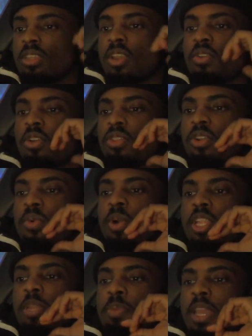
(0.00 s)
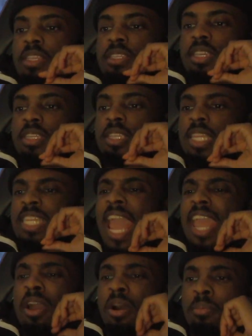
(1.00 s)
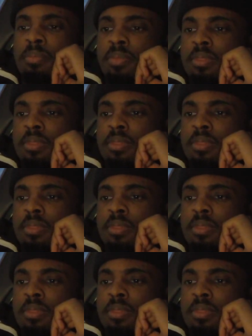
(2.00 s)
Yo, they're willing to pay six... Damn!